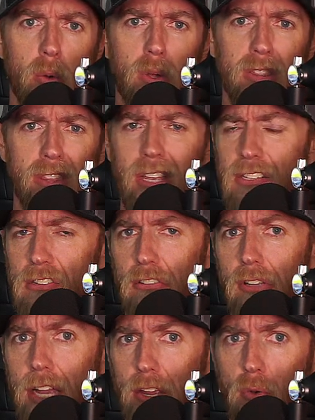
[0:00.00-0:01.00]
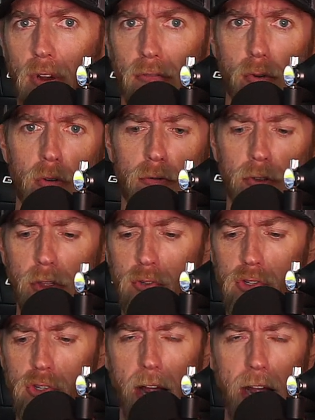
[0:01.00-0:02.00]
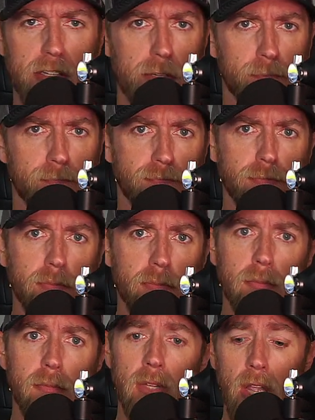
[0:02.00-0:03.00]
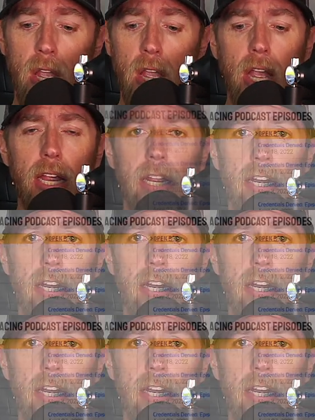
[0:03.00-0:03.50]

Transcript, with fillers: what things look like going forward for those tracks. In